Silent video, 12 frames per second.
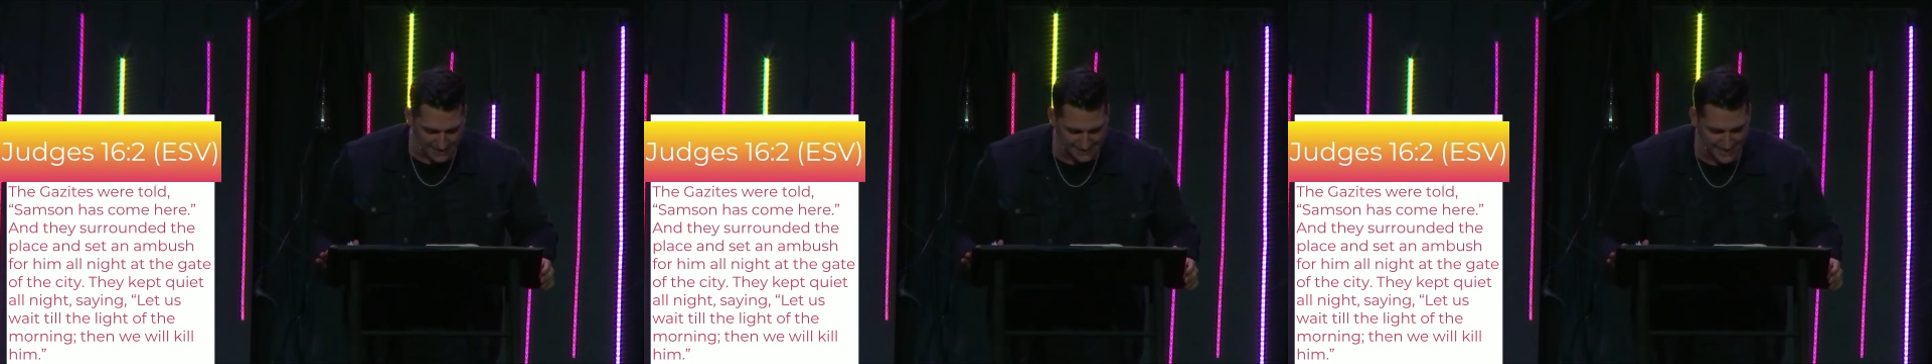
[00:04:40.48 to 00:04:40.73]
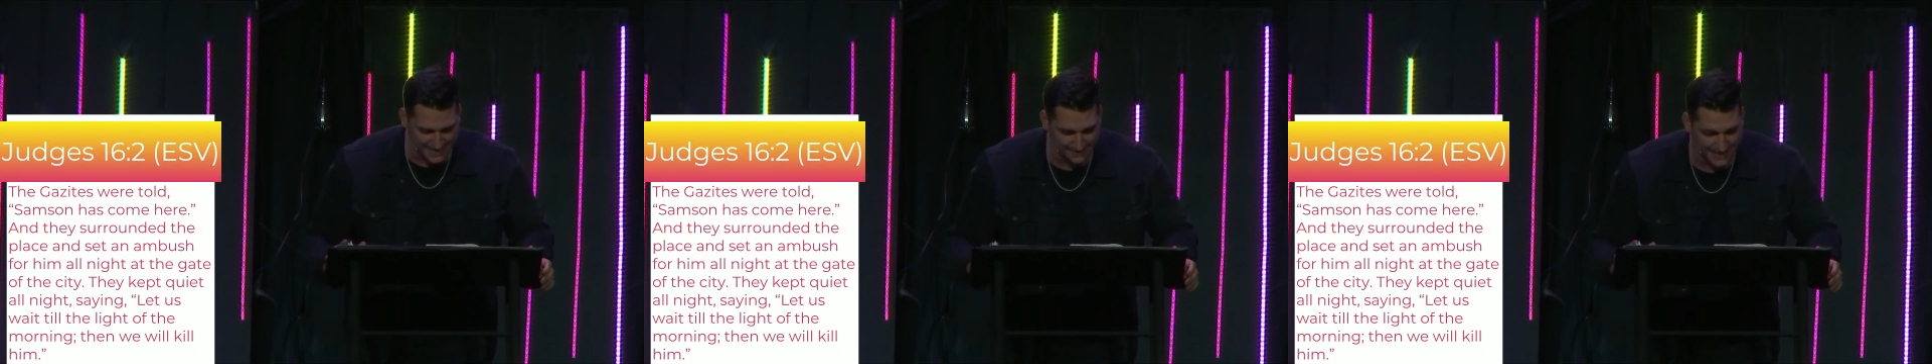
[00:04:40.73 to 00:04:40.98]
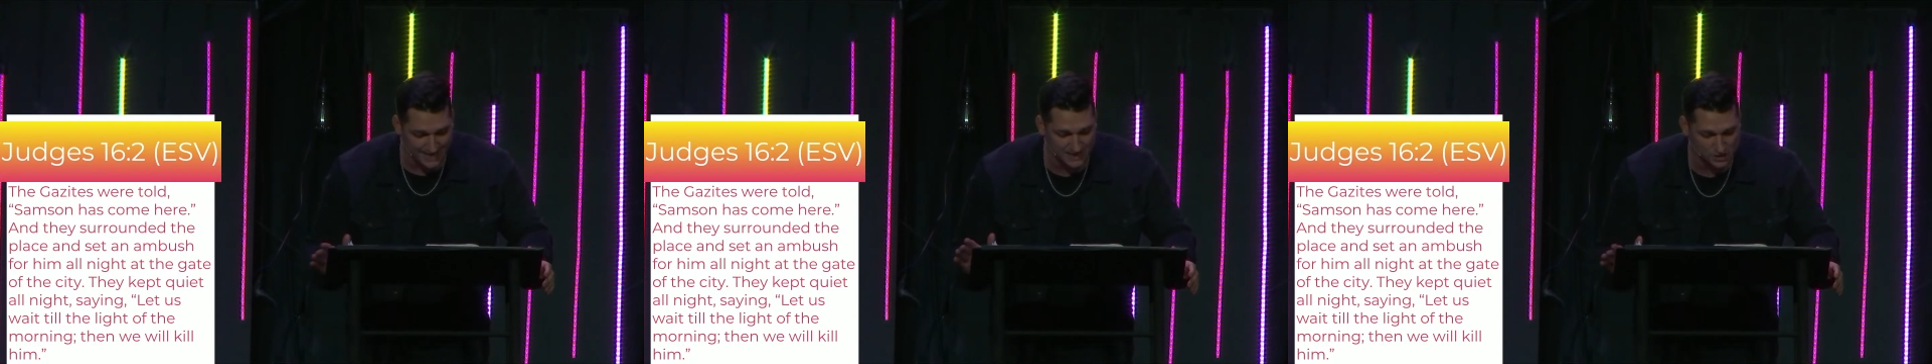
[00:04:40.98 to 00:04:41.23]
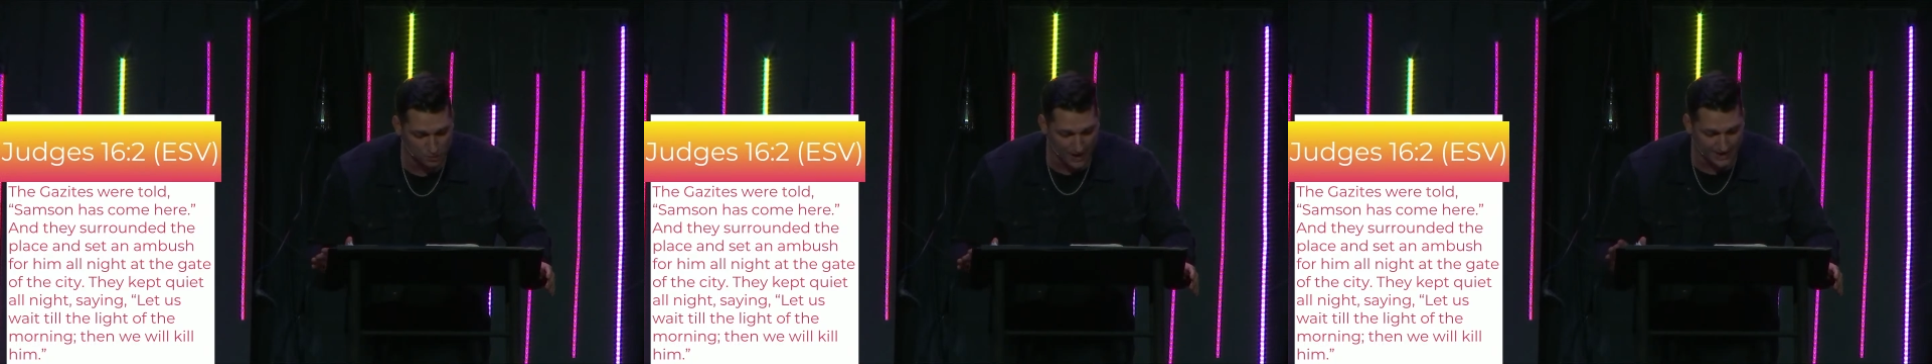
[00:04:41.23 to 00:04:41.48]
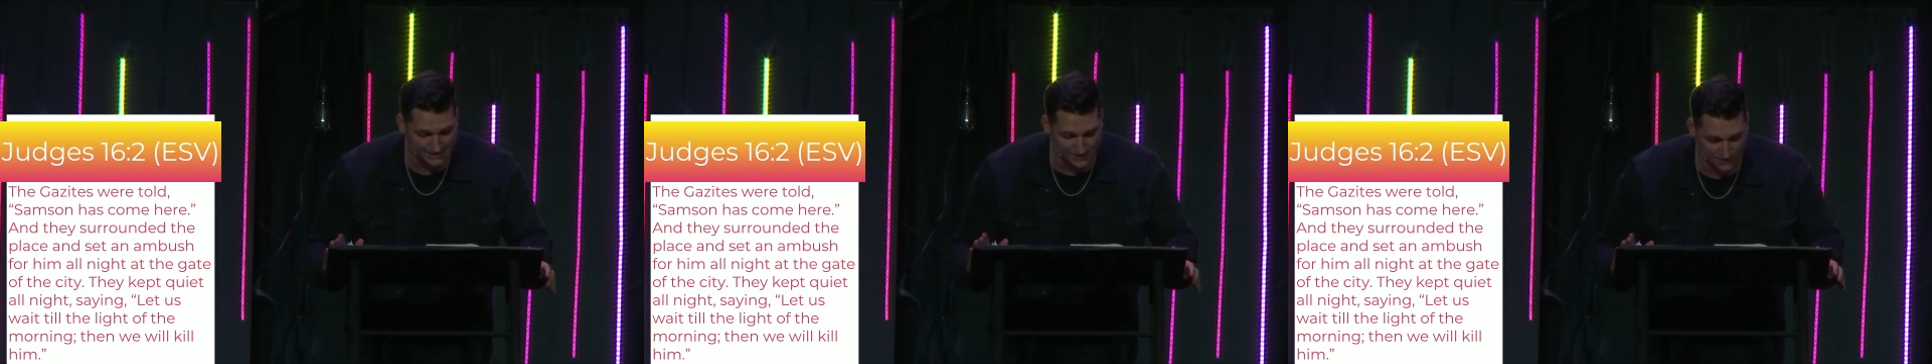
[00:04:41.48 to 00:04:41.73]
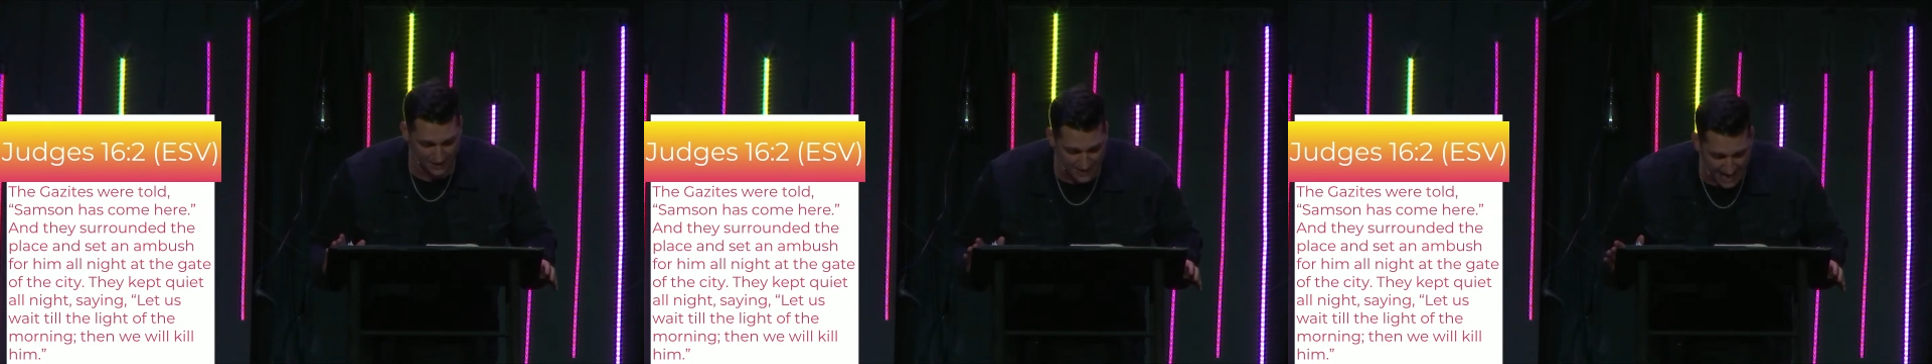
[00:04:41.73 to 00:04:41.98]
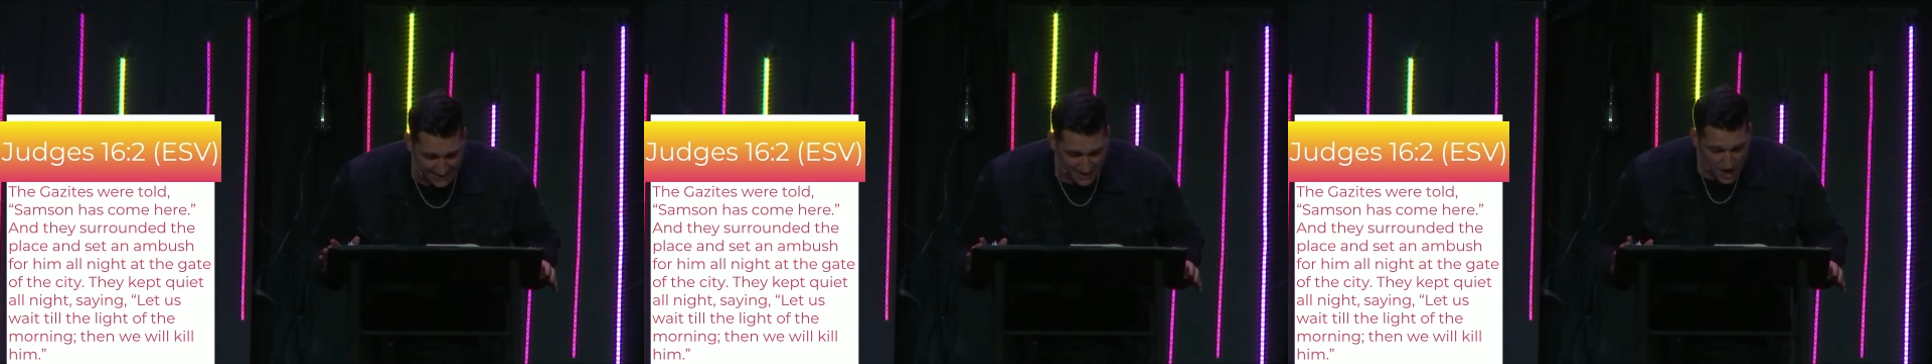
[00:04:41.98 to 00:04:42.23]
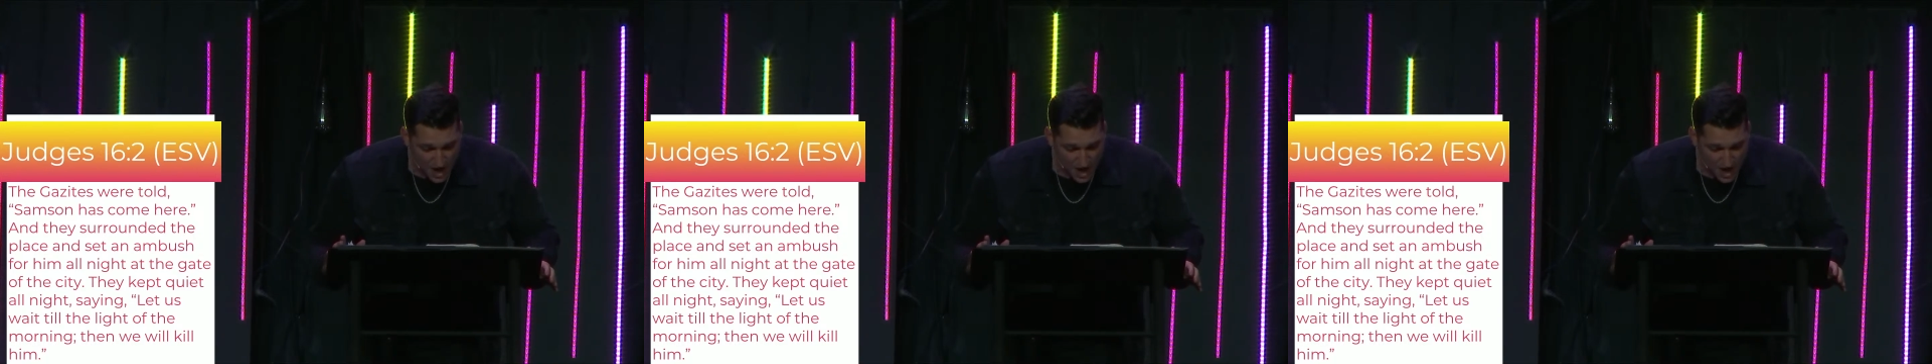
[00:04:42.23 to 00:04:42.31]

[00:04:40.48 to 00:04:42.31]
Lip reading: saying, let us wait till the light